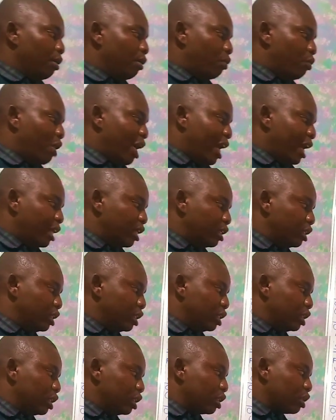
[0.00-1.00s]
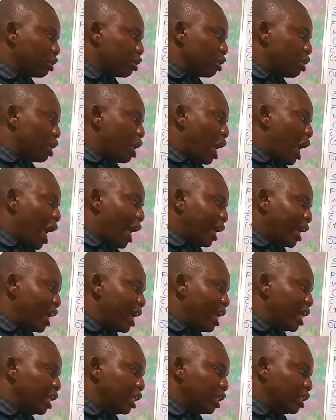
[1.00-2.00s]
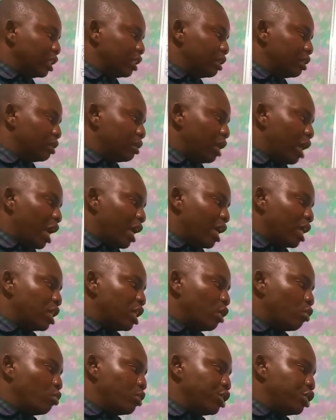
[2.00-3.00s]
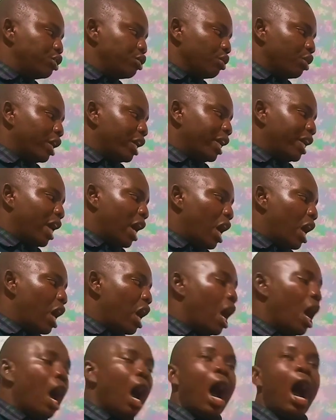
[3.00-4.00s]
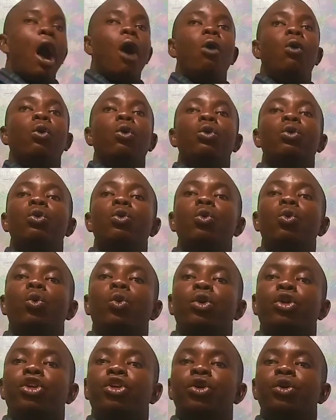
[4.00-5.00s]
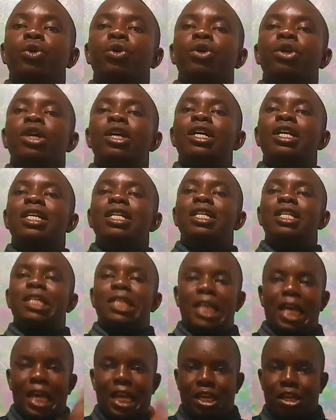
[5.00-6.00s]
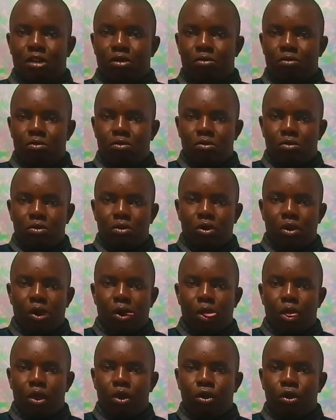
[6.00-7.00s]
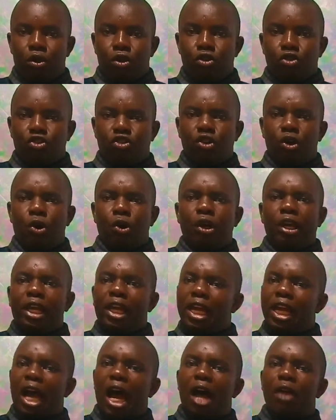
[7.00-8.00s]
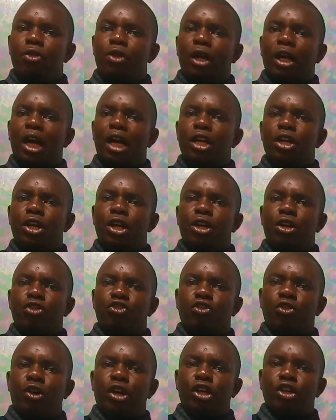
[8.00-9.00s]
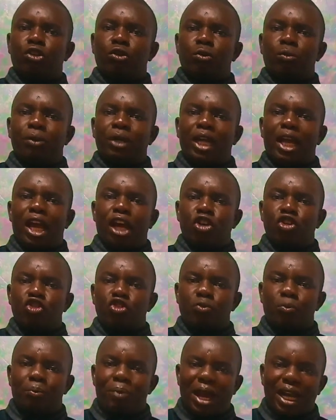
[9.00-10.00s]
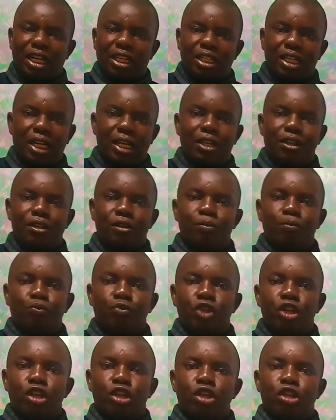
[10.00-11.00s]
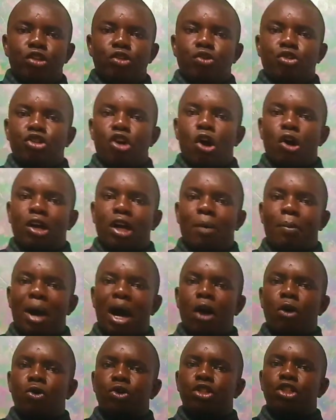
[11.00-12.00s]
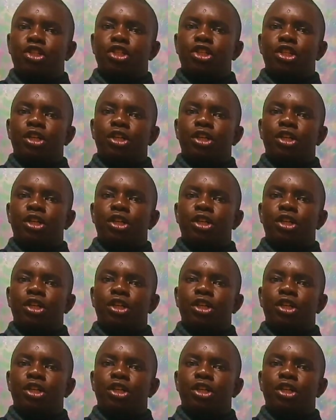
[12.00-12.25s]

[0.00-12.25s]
Then, again, another question here, how would you say? So here, the candidate is going to be expected to talk about